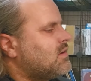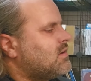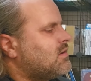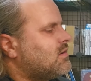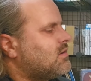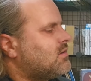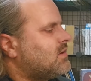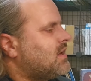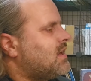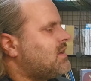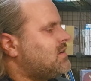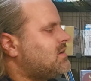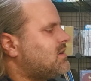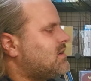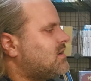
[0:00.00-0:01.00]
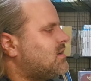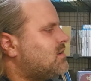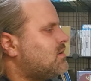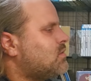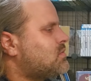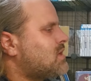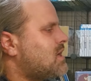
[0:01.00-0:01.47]
and
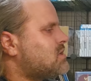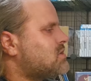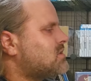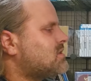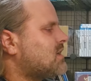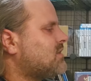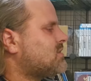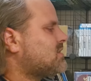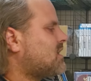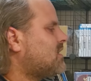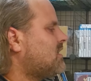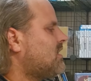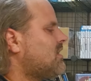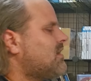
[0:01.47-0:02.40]
notations on the side.